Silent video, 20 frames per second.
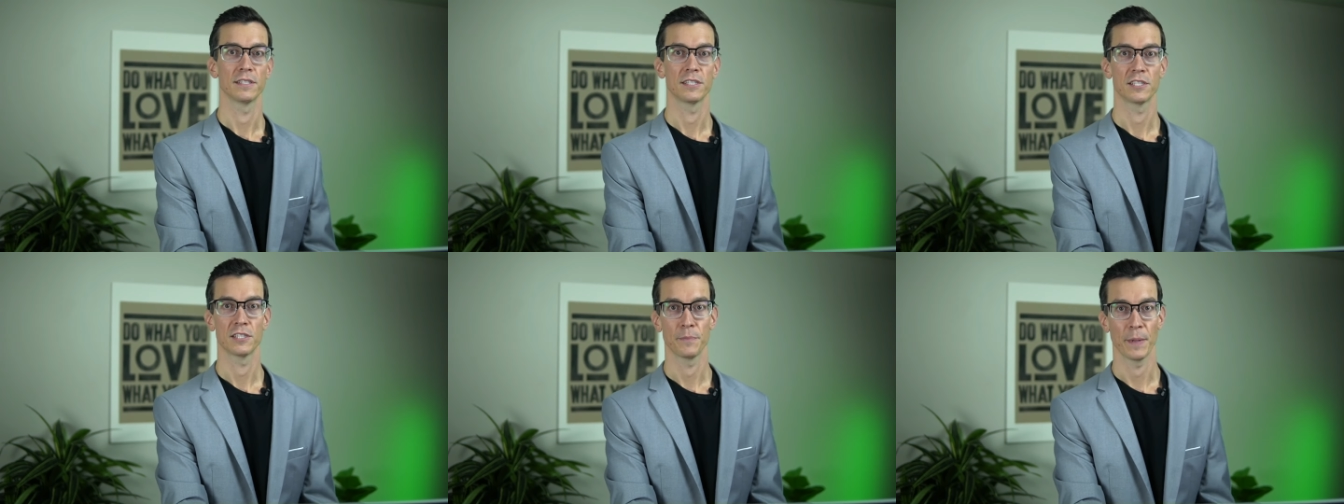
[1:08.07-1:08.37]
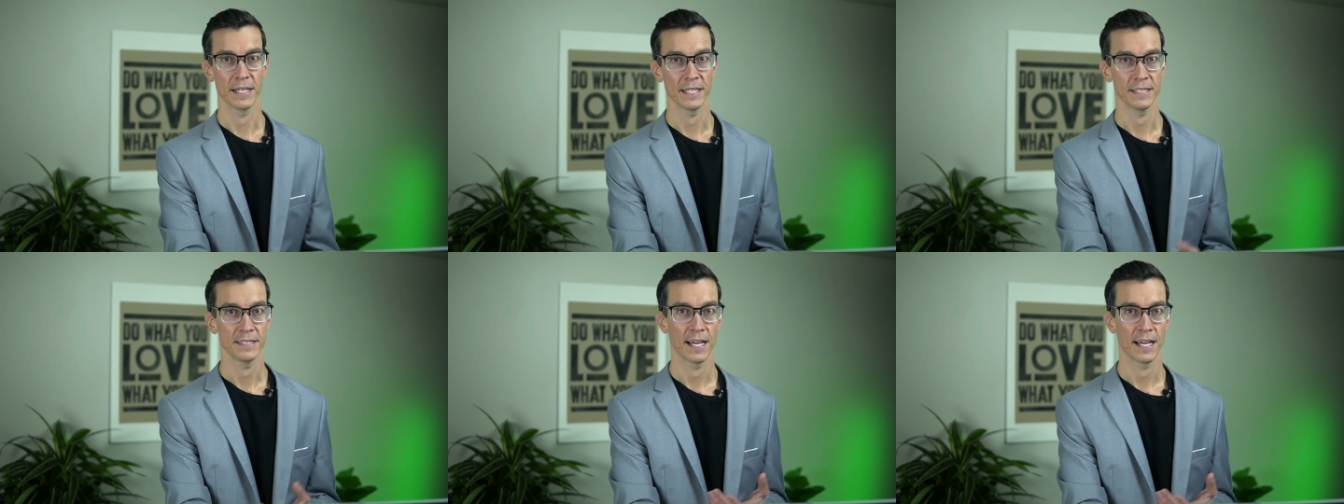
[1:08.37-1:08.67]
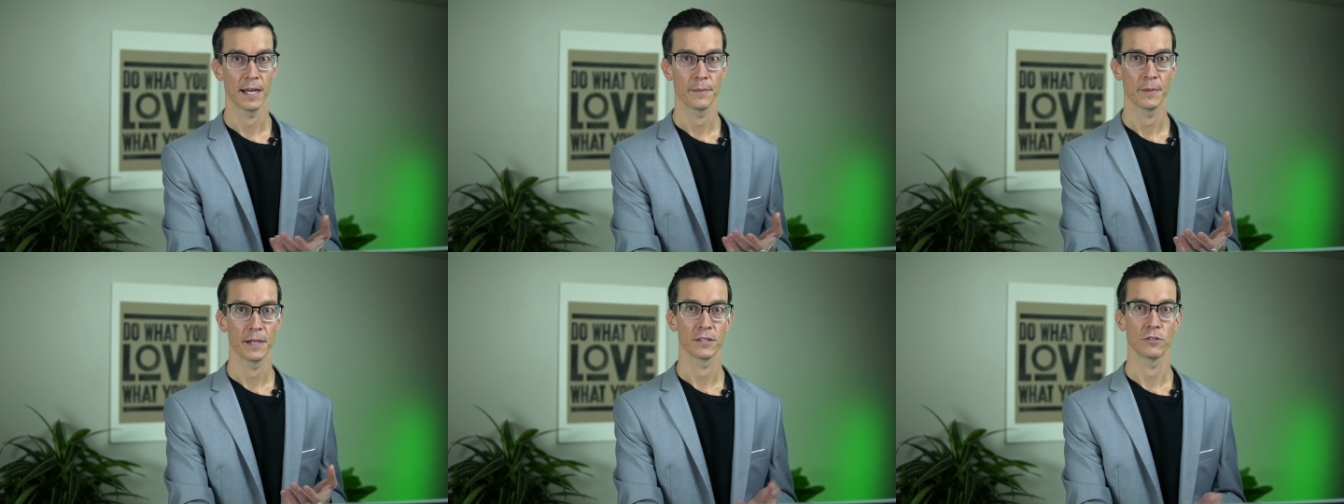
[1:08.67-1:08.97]
spending
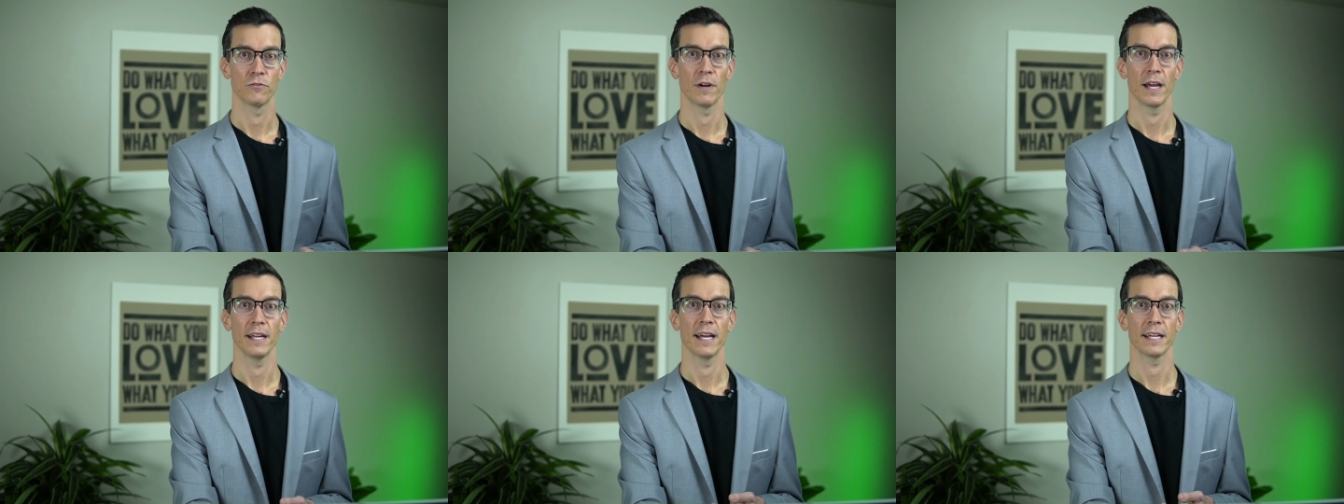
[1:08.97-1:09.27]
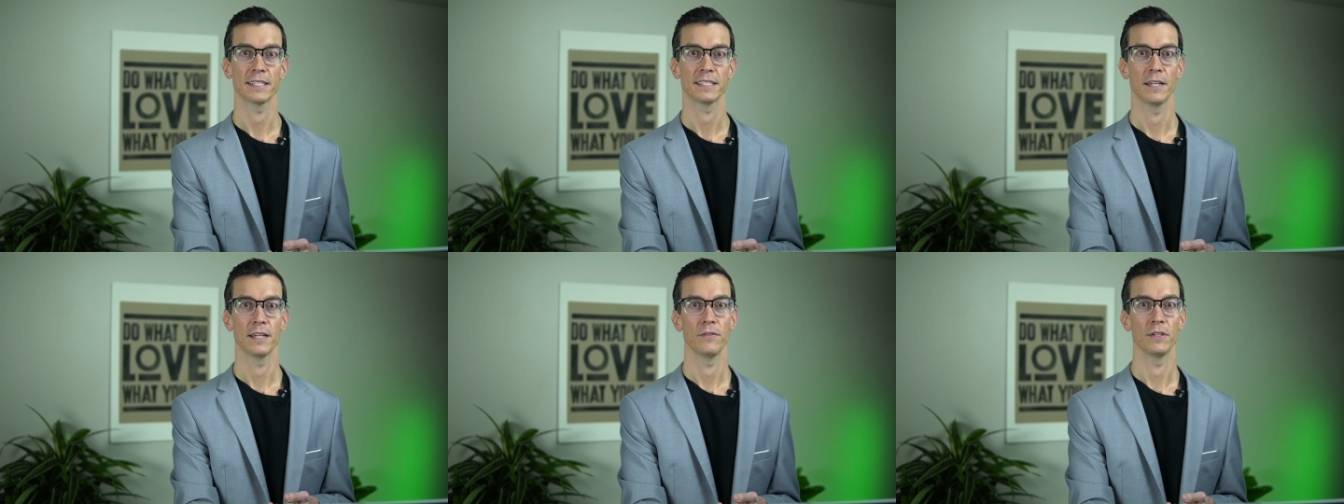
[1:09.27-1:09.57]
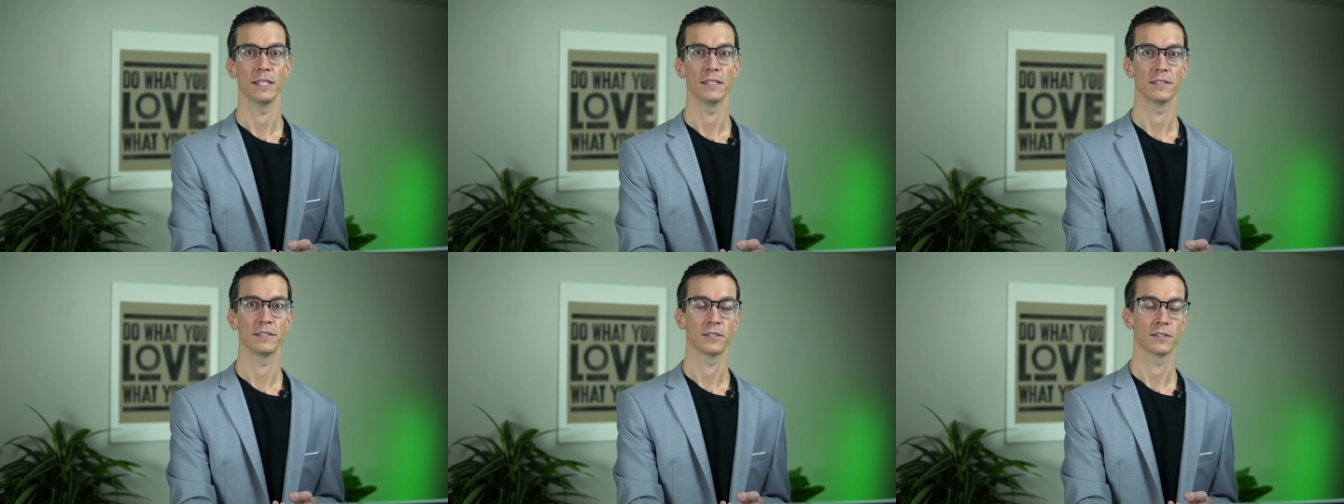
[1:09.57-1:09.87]
time on the right
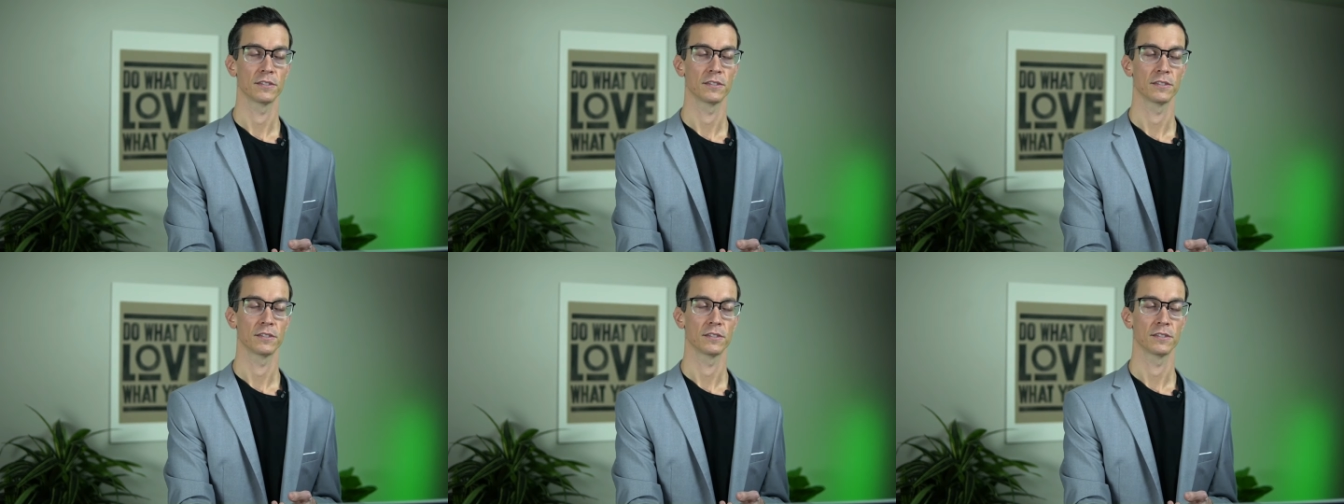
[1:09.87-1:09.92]
activities.